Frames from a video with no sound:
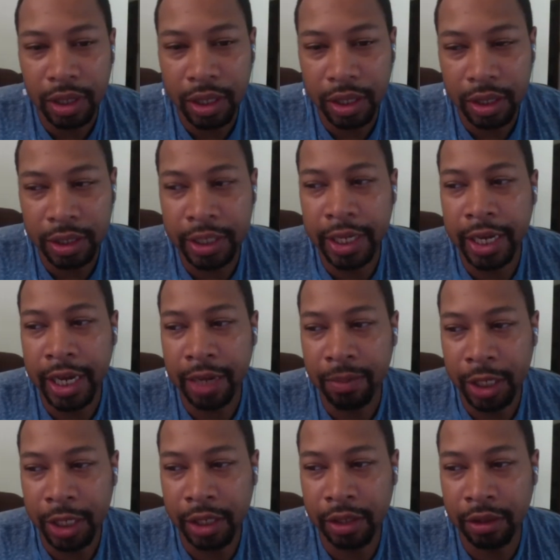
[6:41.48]
Yeah, I've
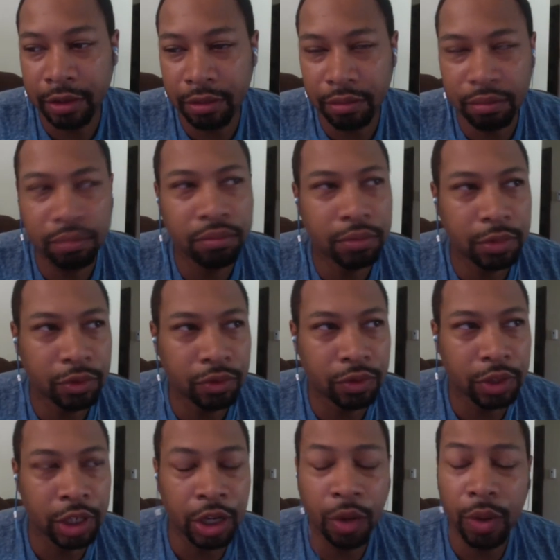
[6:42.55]
been
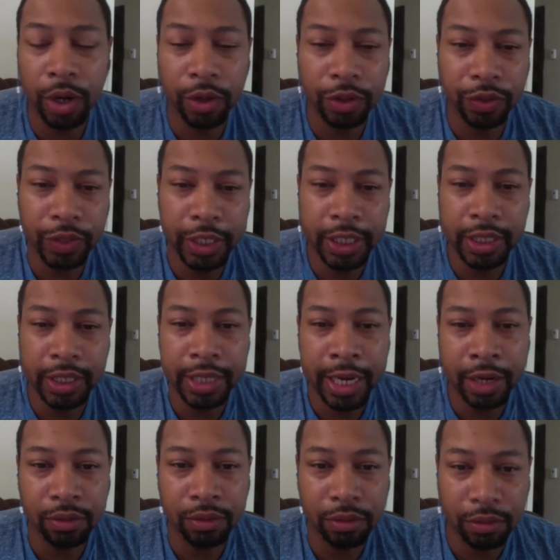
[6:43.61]
going on three years
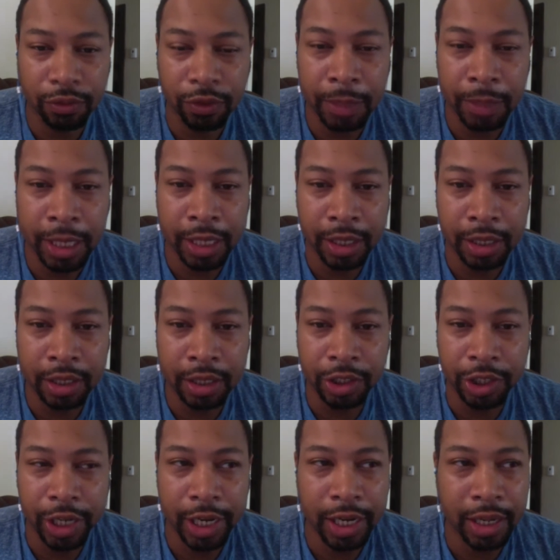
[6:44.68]
out from my uh,
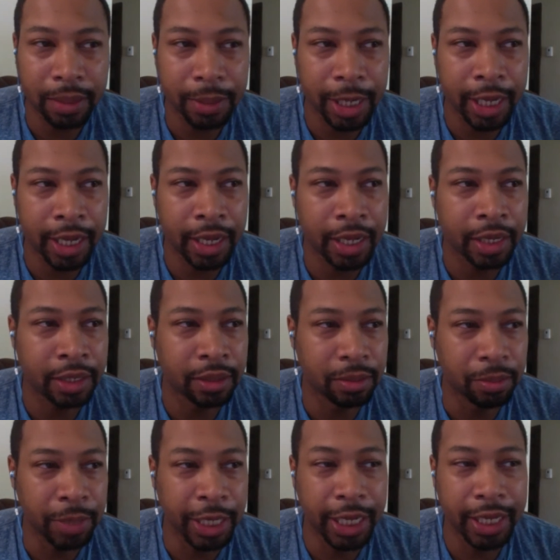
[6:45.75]
job and
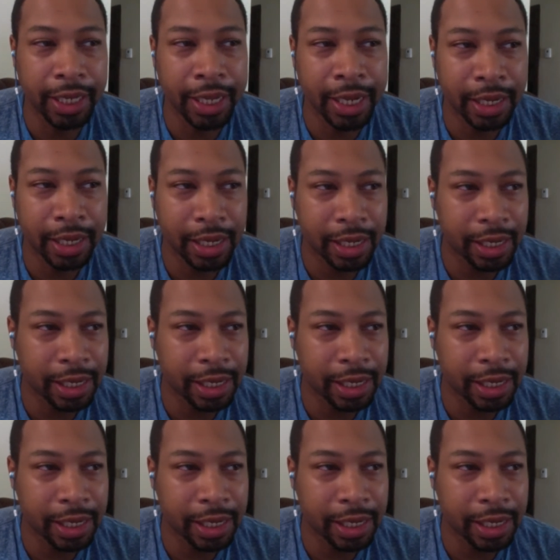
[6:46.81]
being that